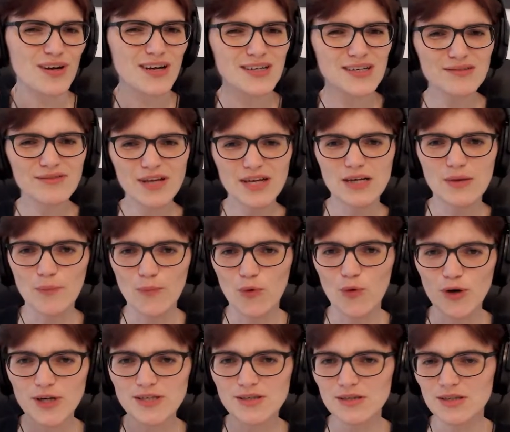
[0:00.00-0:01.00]
Kind of like a
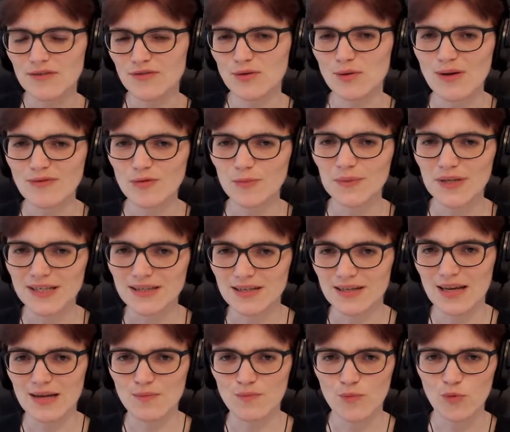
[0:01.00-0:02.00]
portal. If you ever played the
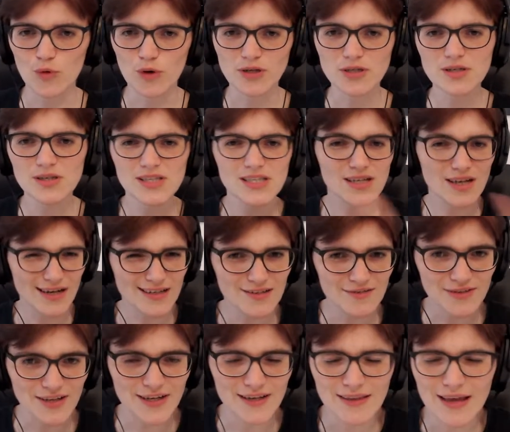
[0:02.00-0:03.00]
game Portal, it's kind
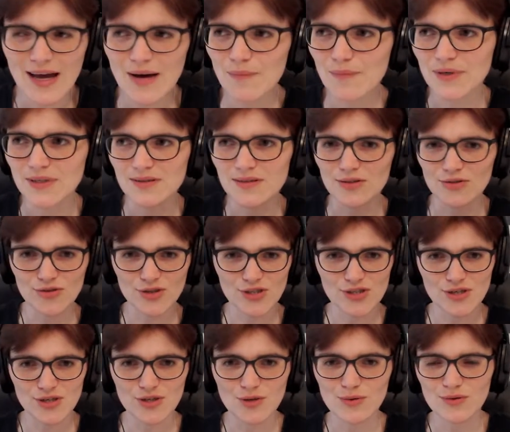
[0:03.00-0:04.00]
of like that, but
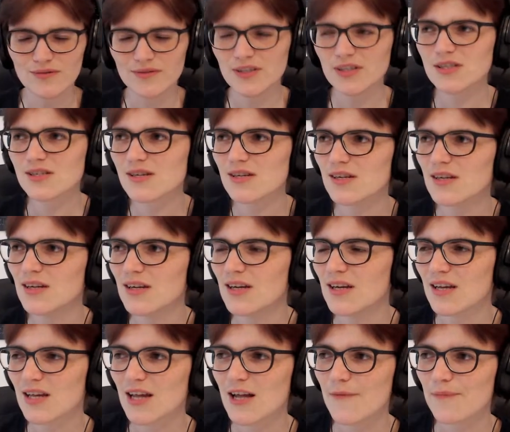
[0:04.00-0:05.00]
across the universe.
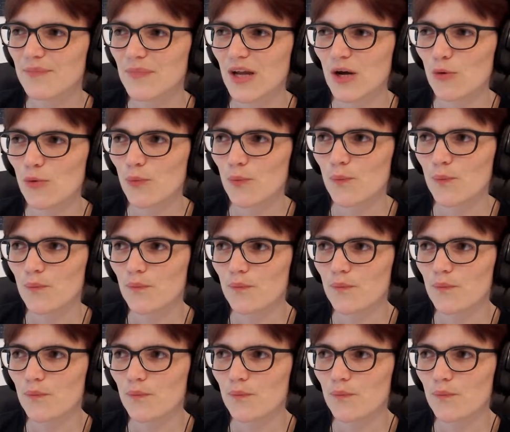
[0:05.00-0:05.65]
Now,